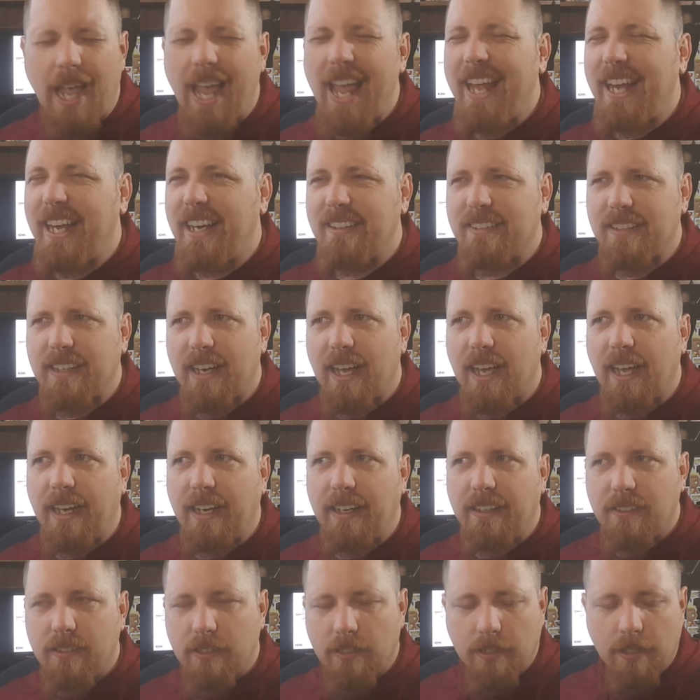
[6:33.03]
80s, and
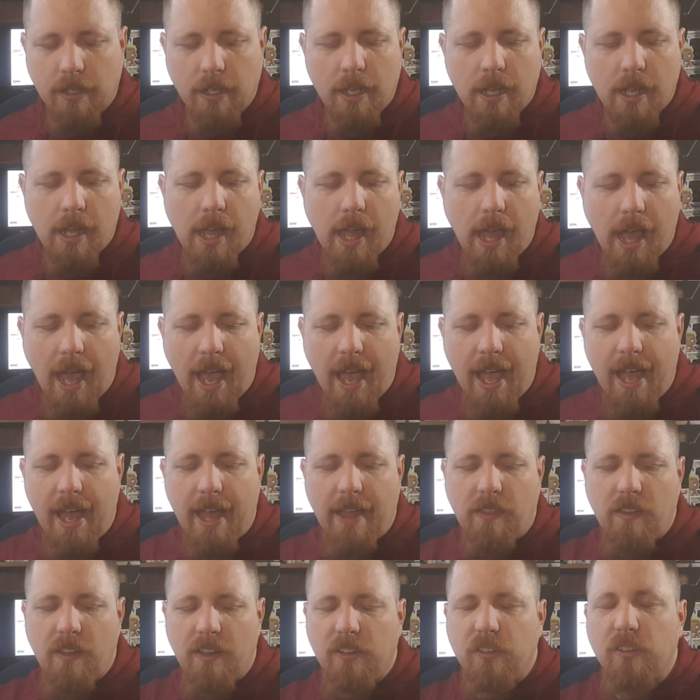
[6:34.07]
90s.
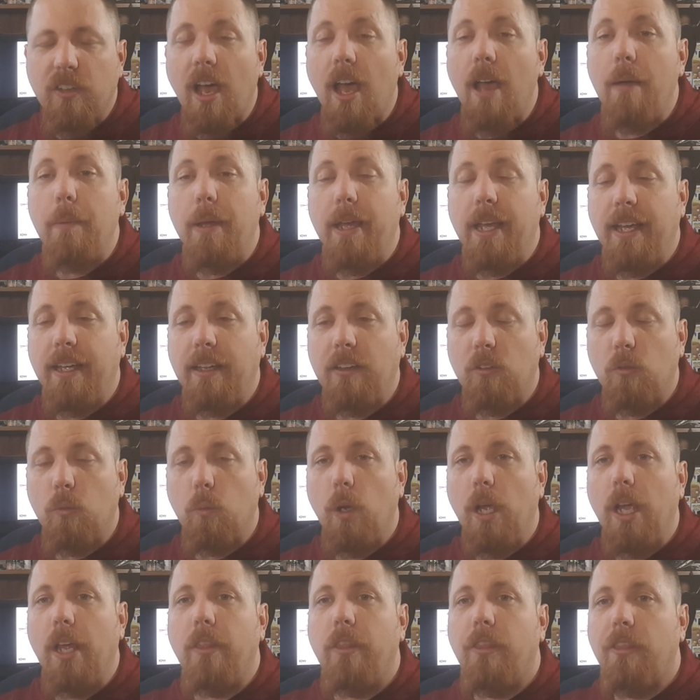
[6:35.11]
And this time it's
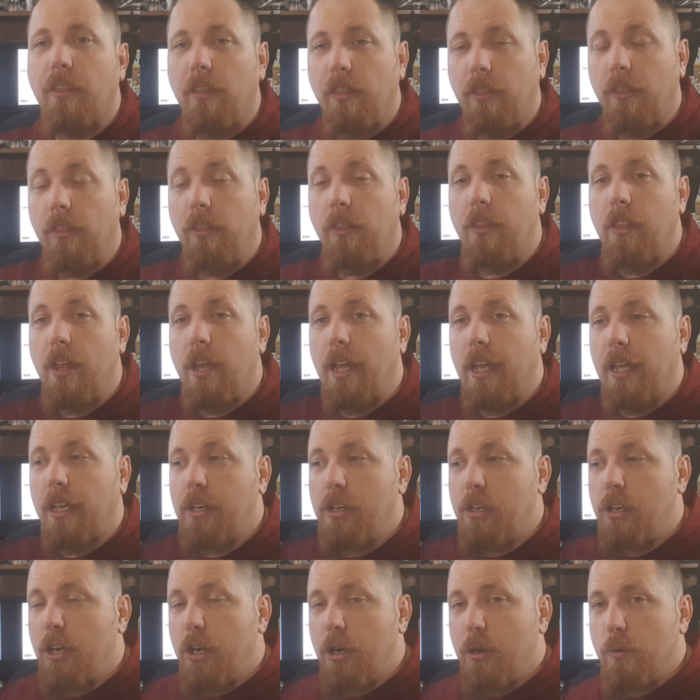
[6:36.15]
with the
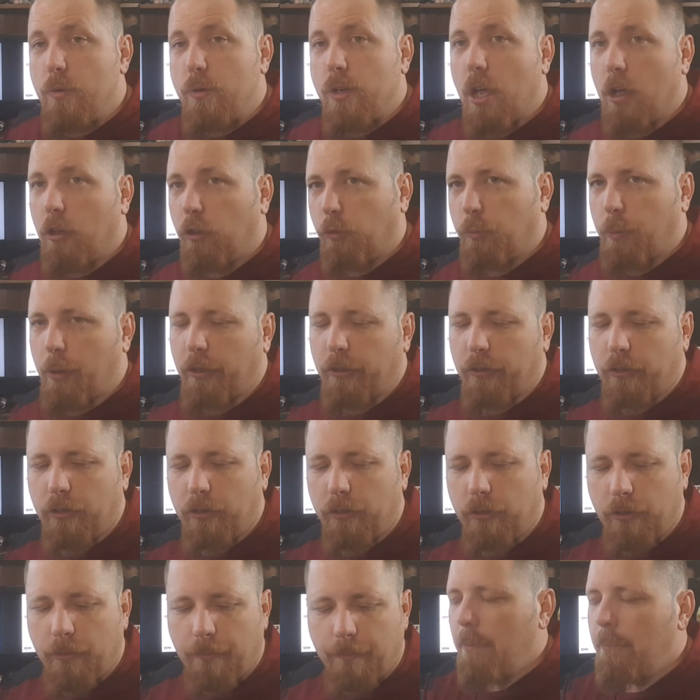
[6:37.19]
new
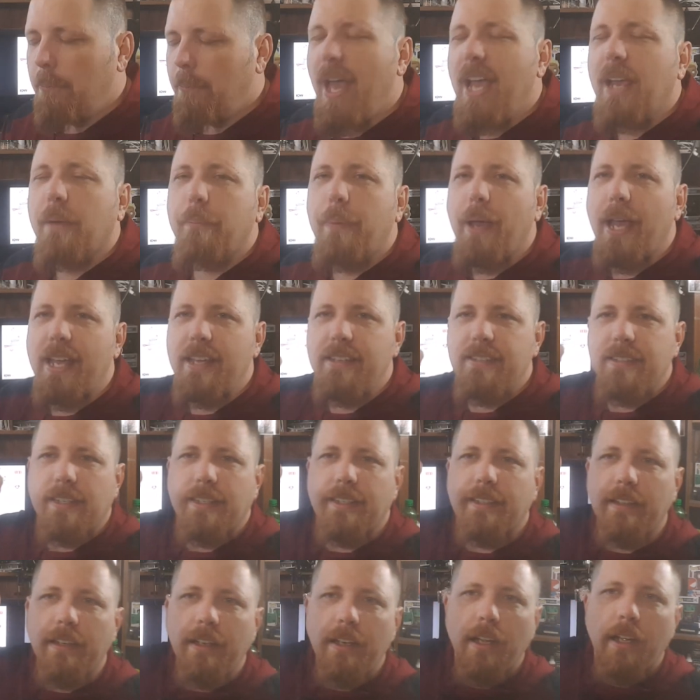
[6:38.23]
Ghostbusters. Peck pays
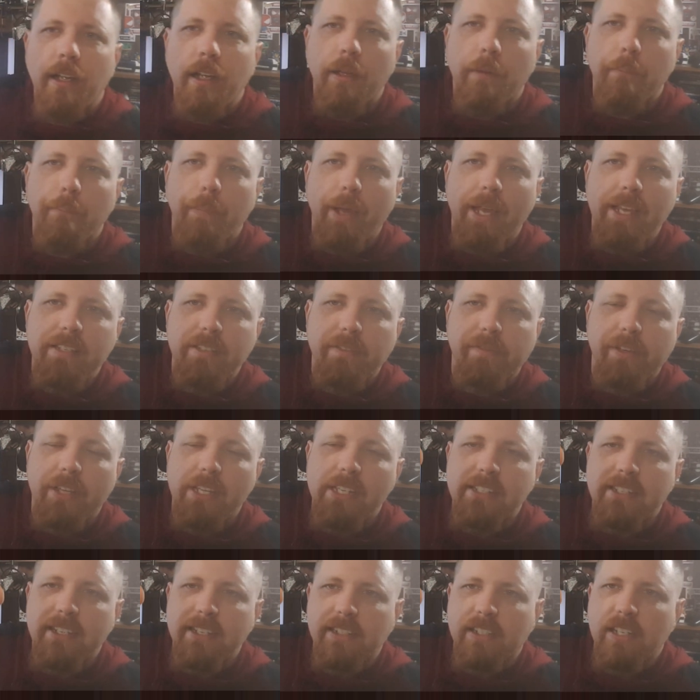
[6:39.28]
a pays a
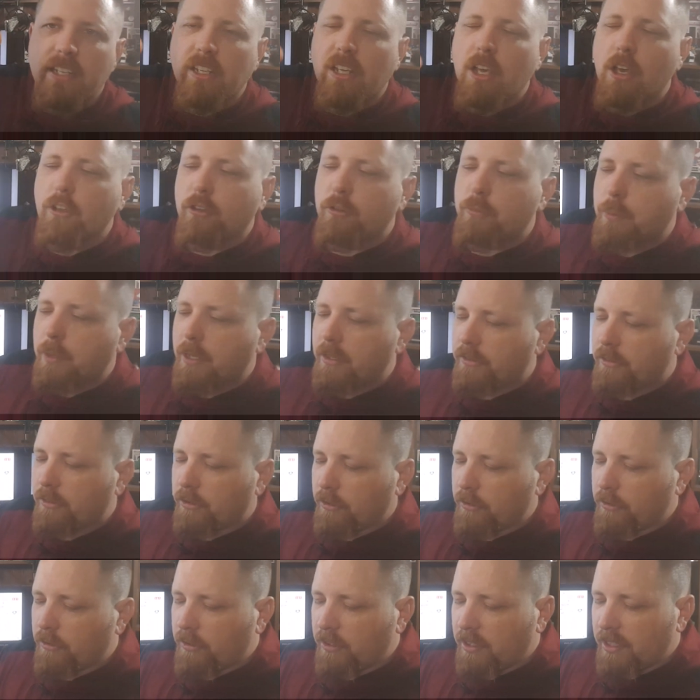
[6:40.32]
visit to the
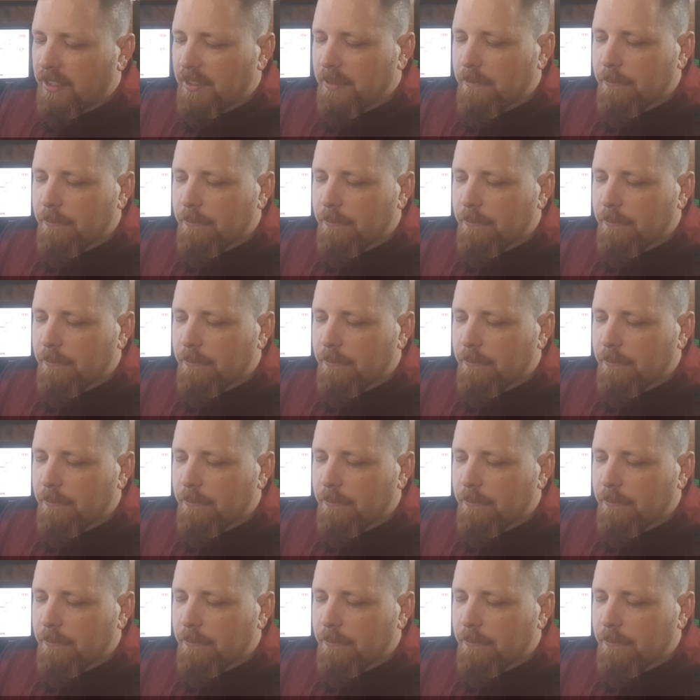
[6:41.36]
Ghostbusters,